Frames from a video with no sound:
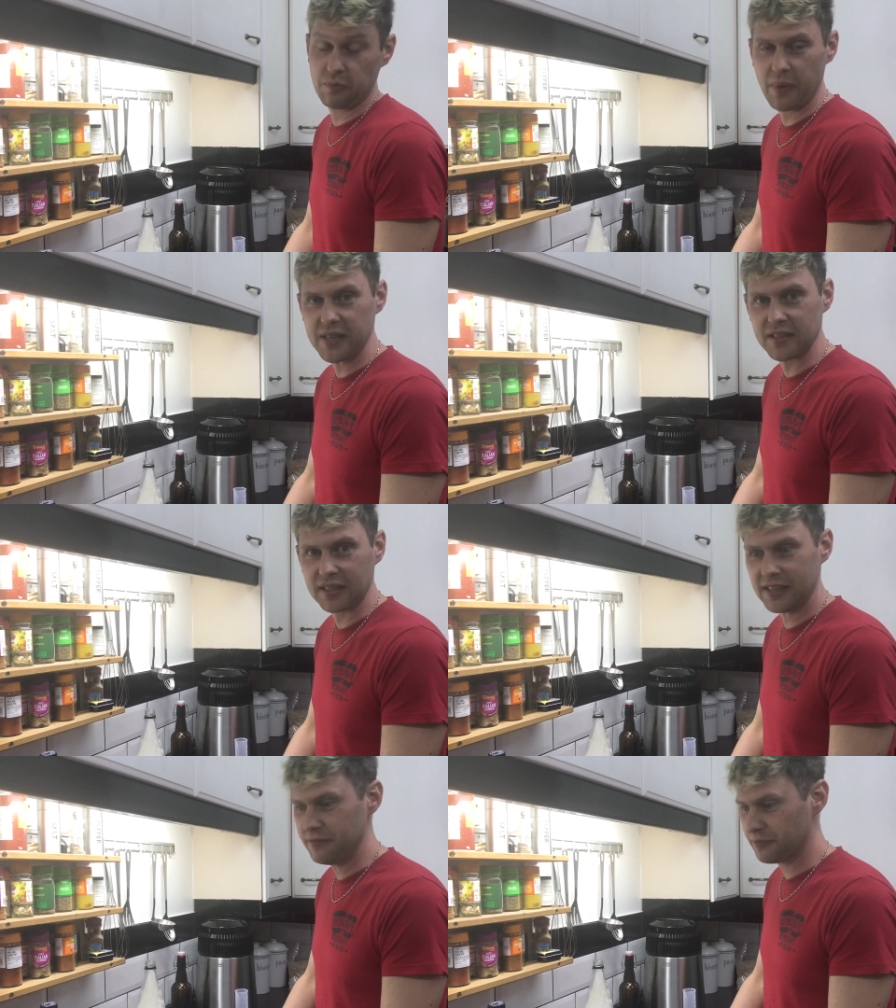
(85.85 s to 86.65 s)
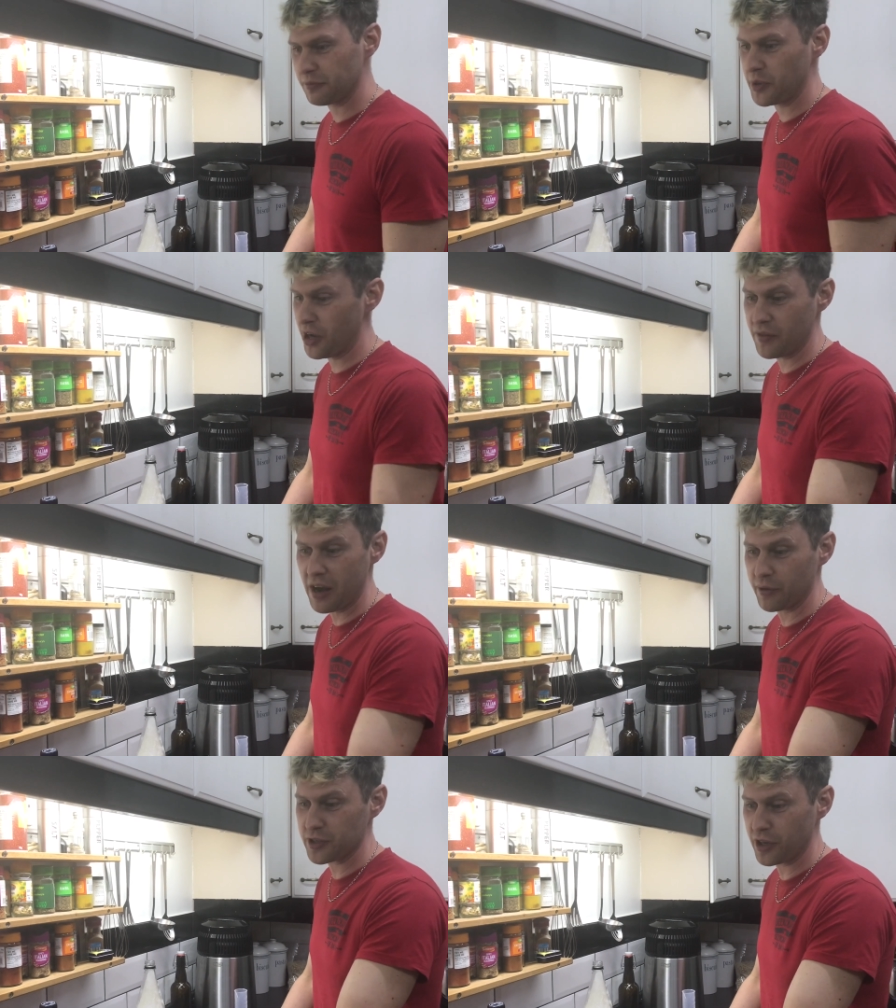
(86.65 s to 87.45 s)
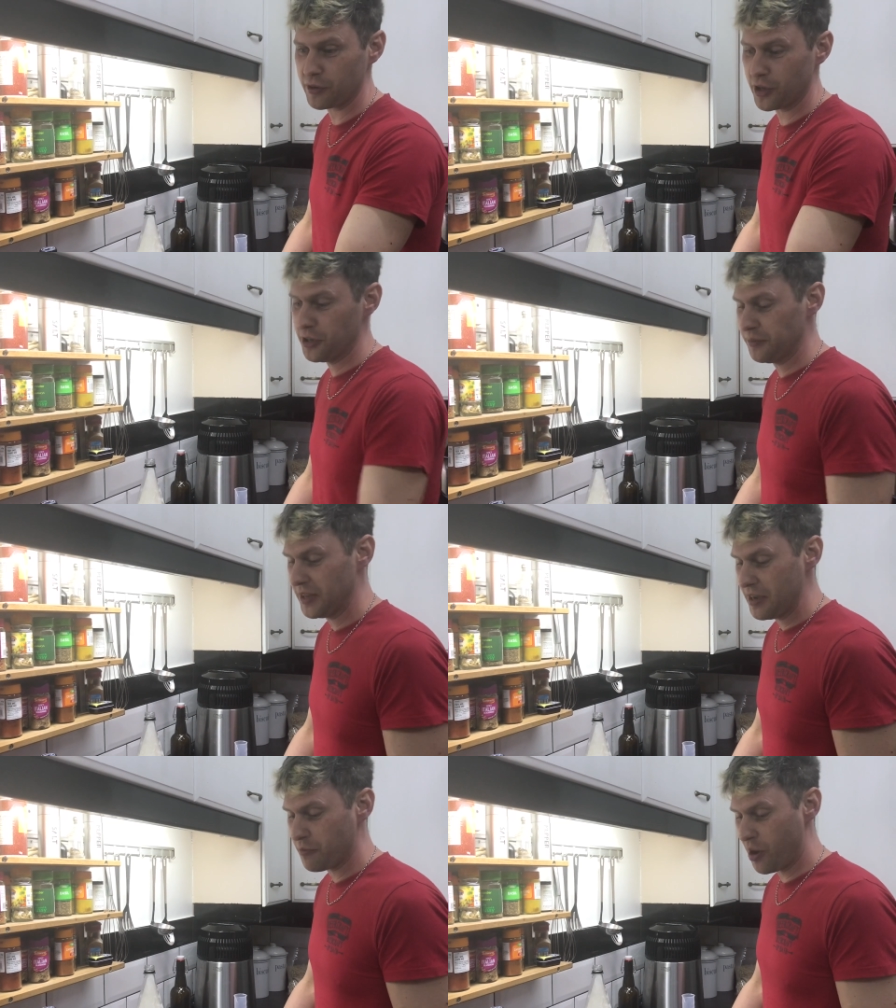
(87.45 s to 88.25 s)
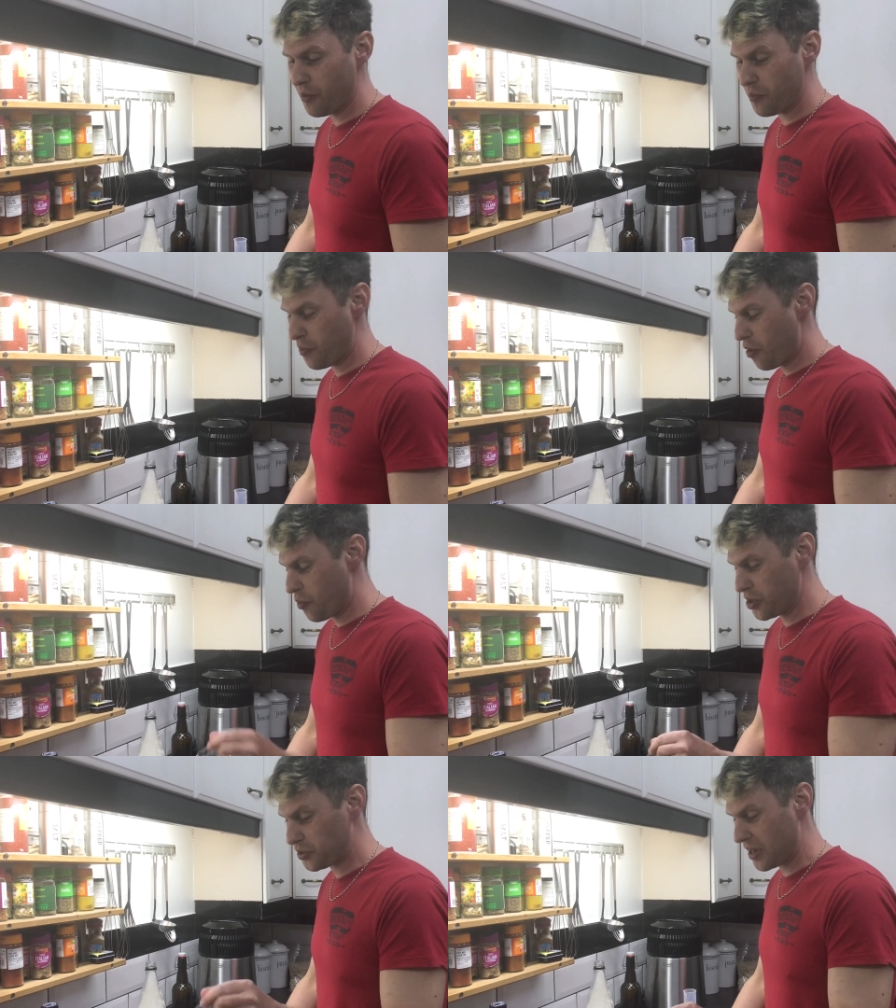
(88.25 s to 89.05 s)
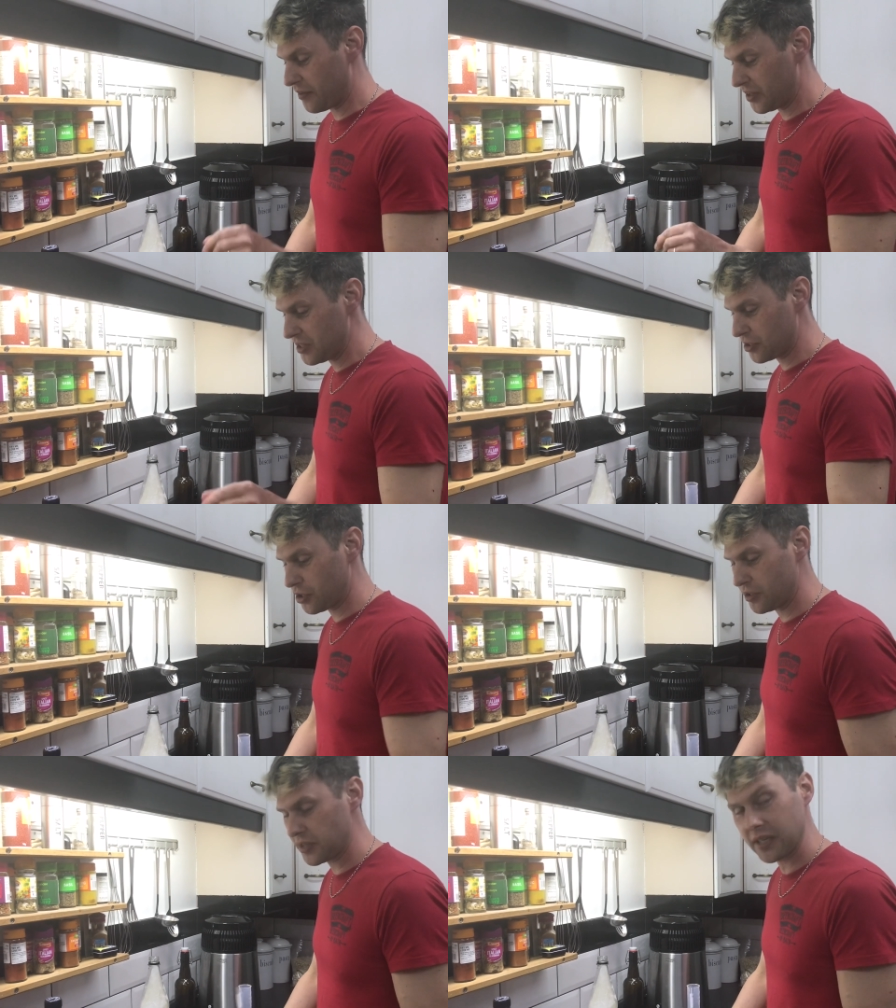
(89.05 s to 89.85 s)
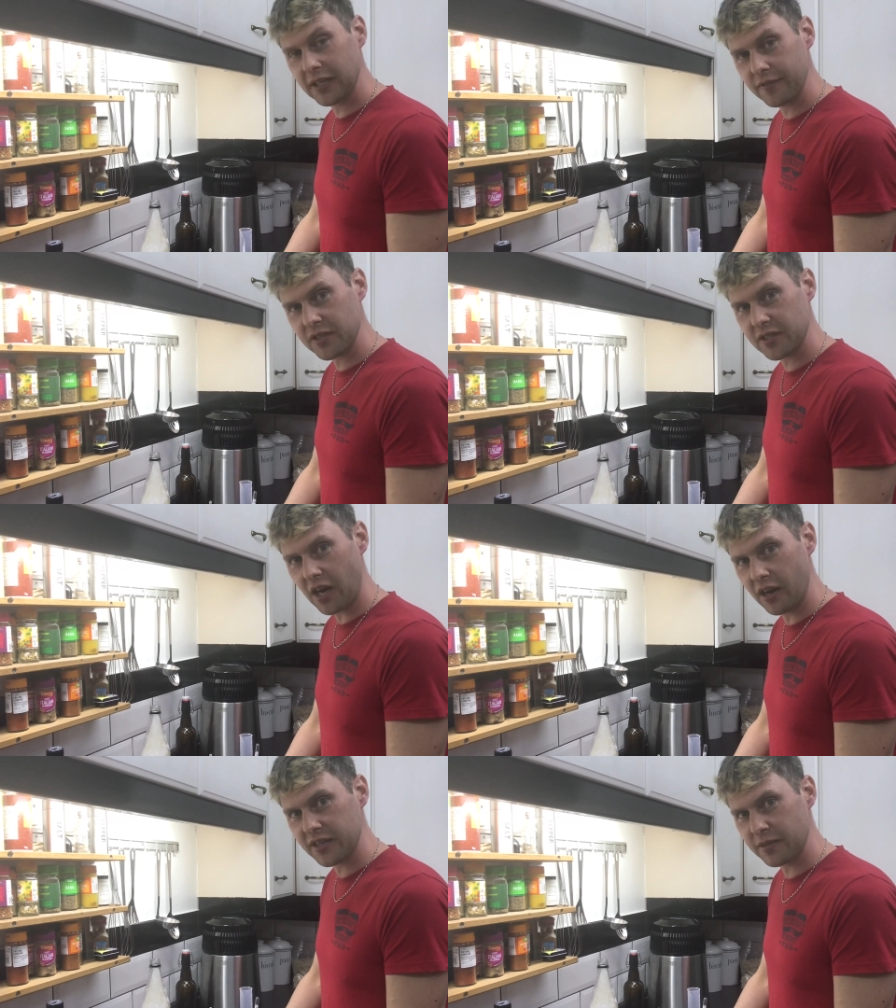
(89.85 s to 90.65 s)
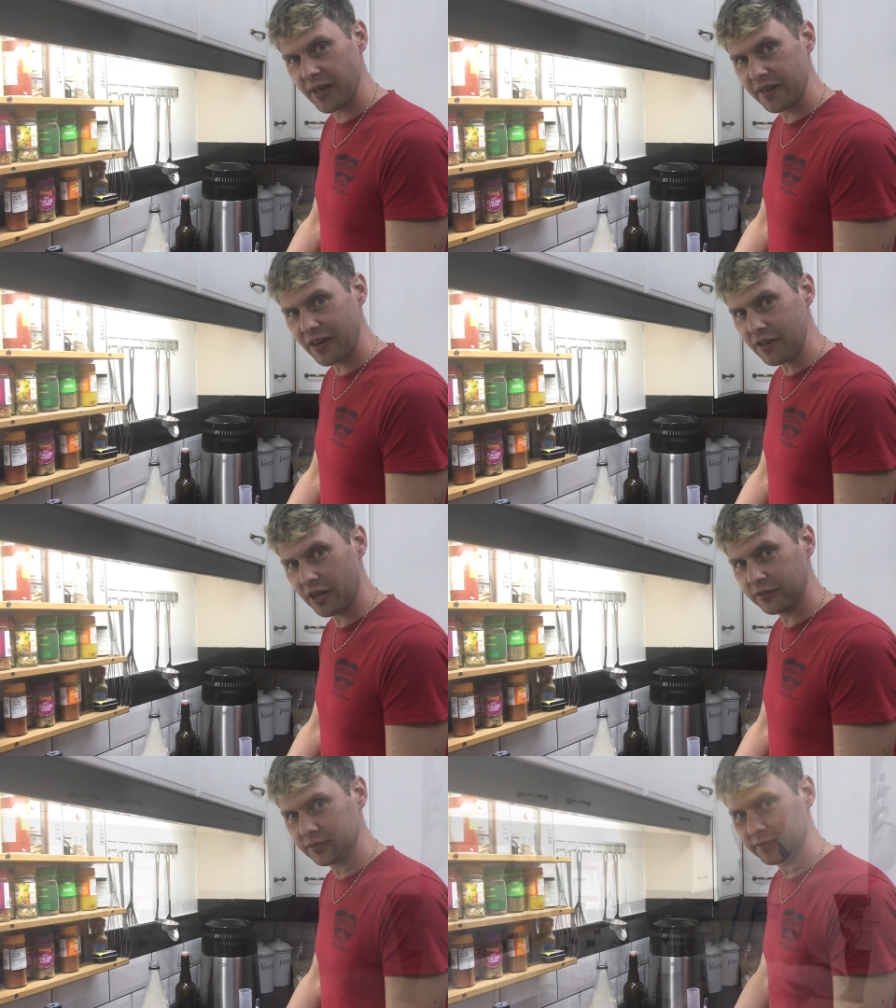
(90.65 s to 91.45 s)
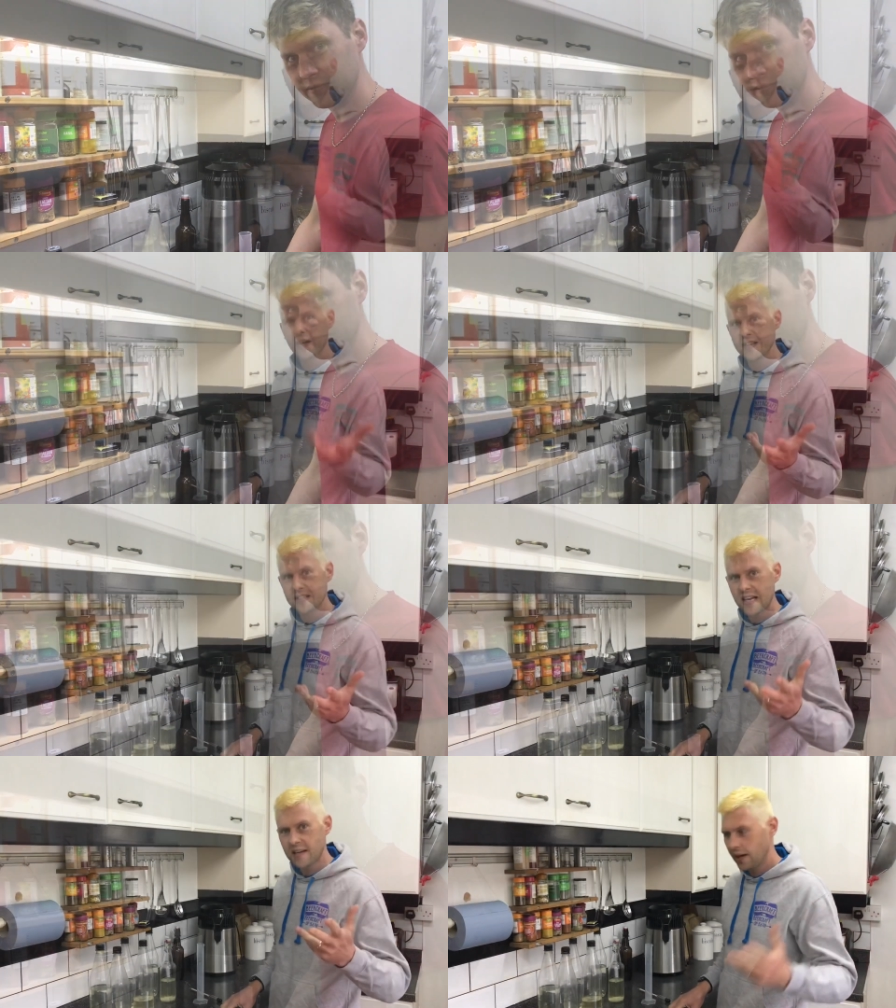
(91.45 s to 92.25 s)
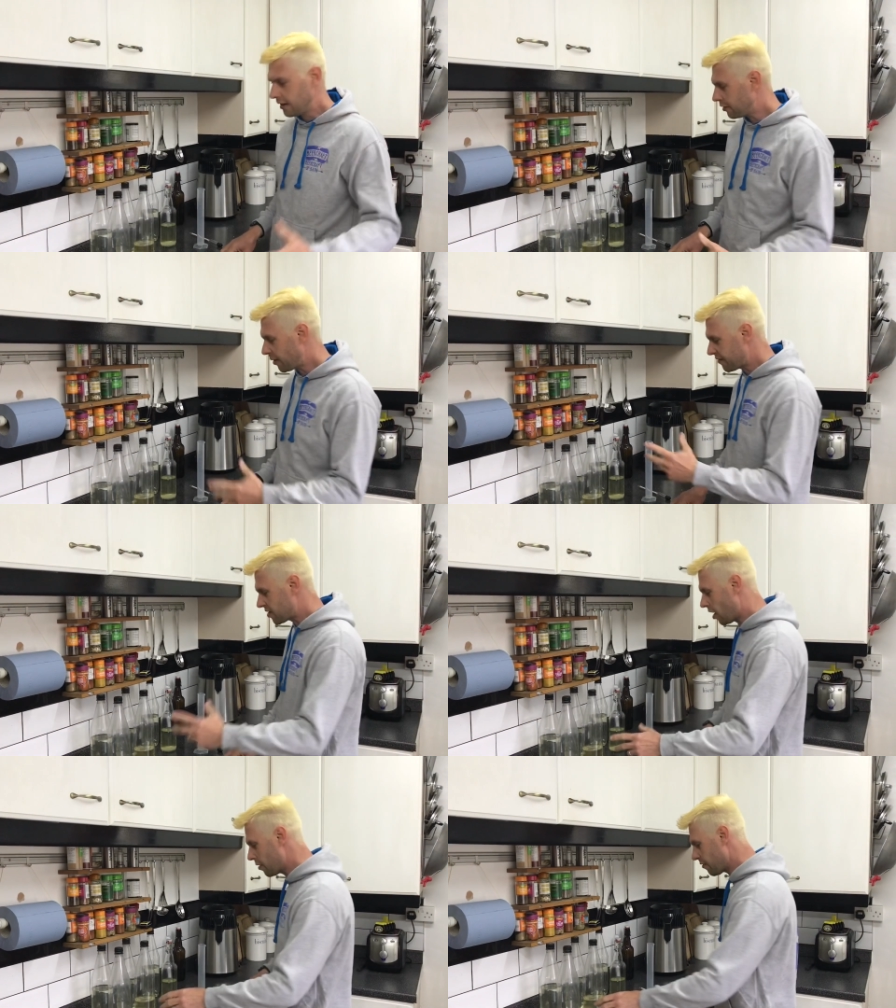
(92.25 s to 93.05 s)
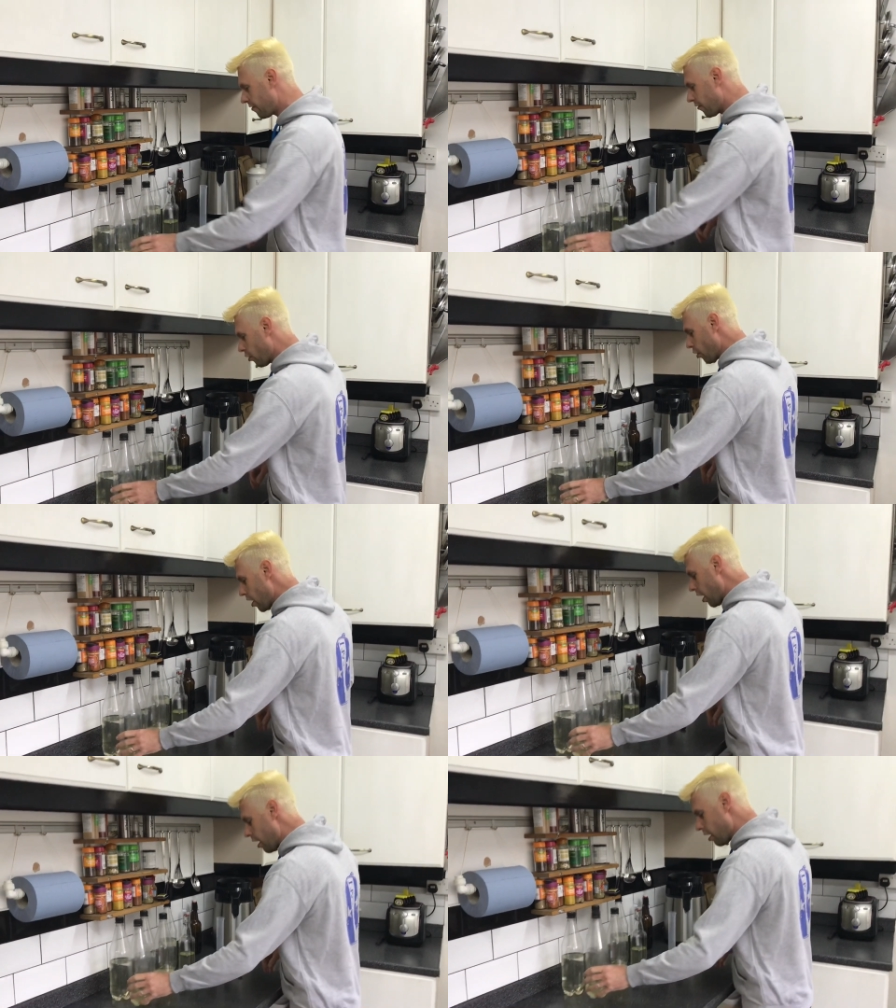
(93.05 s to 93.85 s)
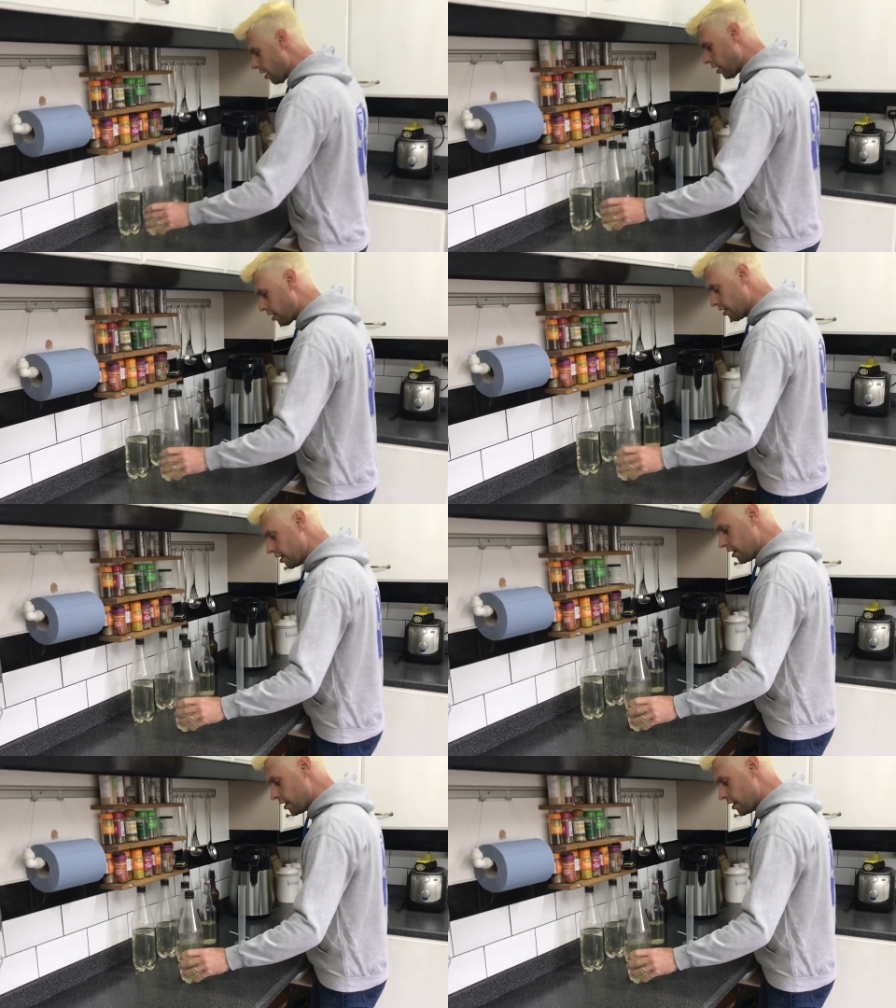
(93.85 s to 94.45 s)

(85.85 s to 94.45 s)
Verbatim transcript: basically, we know that one's no good, but which out of these two is going to give us the highest amount of alcohol. It's taken a little bit of time for our